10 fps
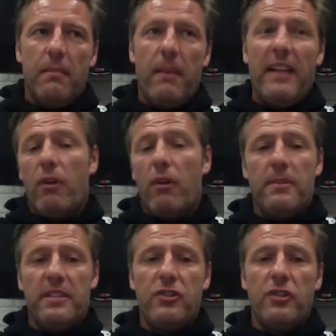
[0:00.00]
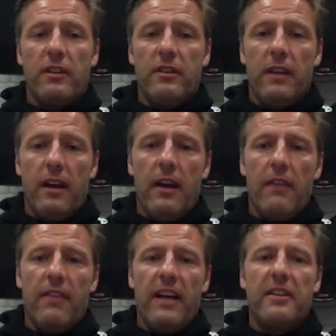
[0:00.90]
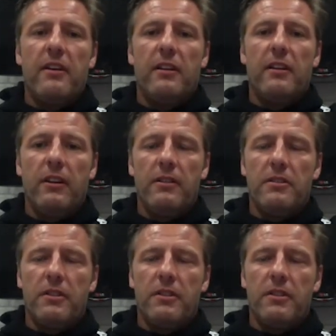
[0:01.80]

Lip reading: better opposition, and that's how you learn.